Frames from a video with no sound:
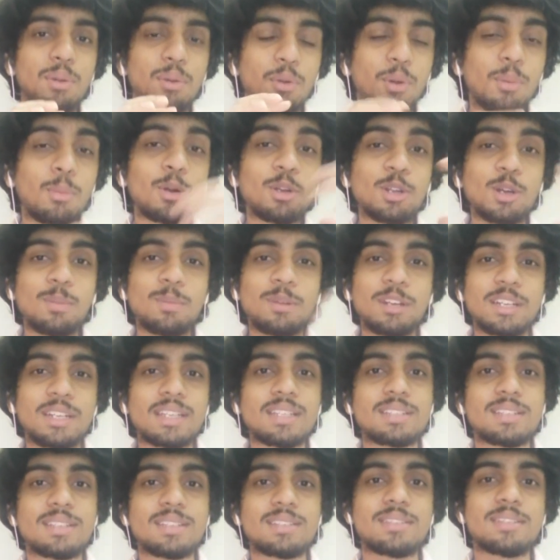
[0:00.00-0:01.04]
robot
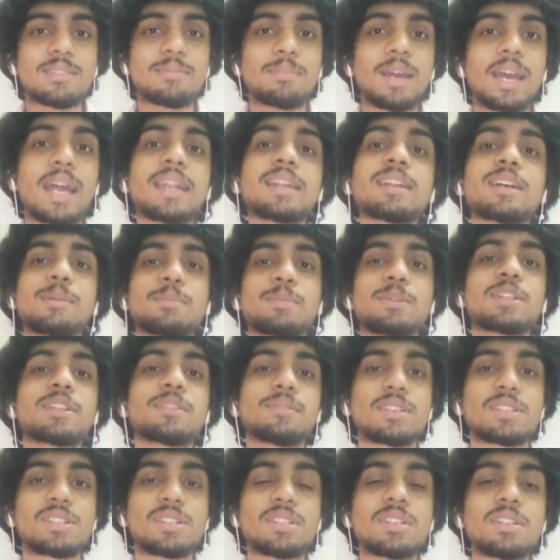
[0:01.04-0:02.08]
operating system and
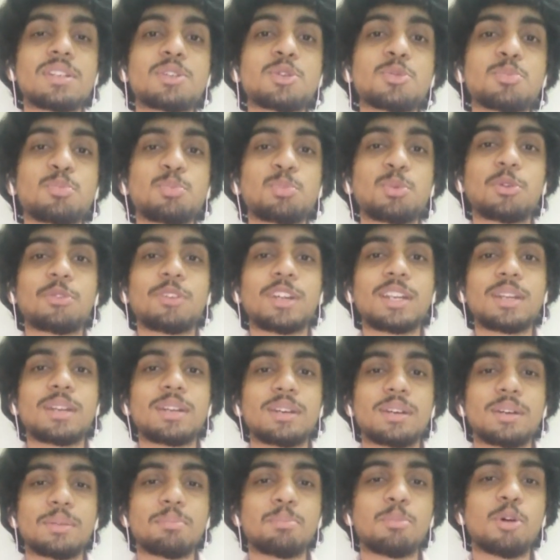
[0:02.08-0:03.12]
computer vision to
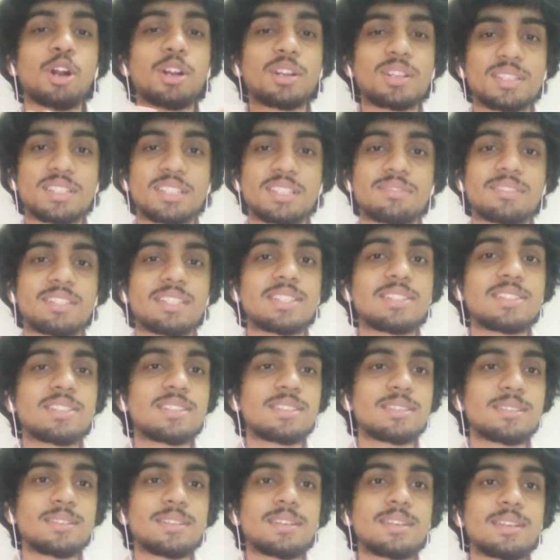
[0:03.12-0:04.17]
provide uh, border
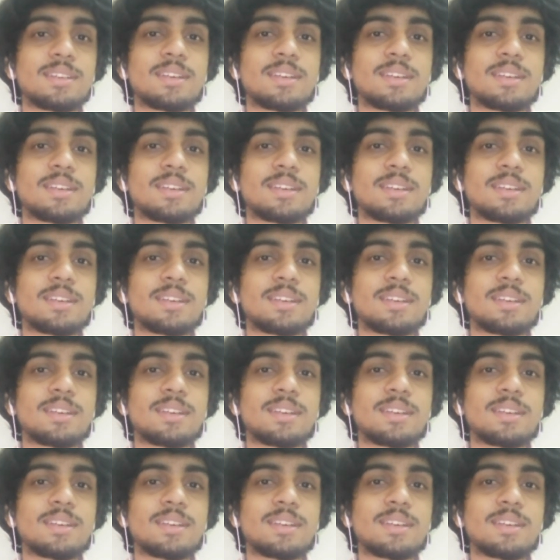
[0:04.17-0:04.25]
surveillance.